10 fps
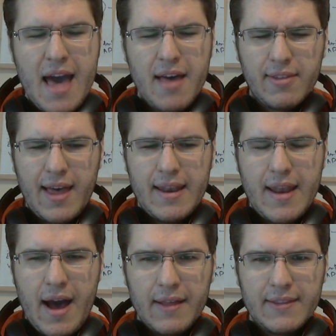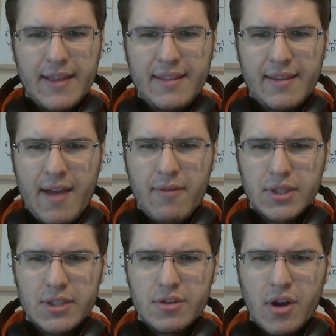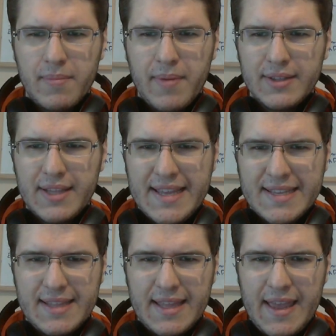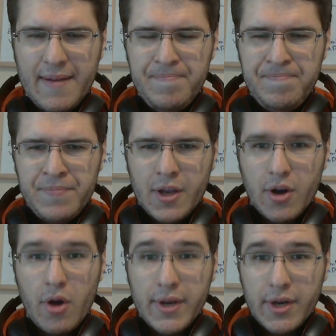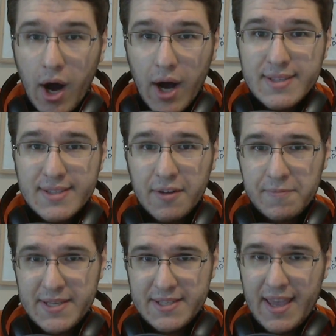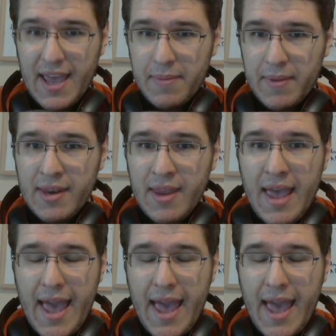Then the other thing I wanted to talk about is the growing cost of PC gaming,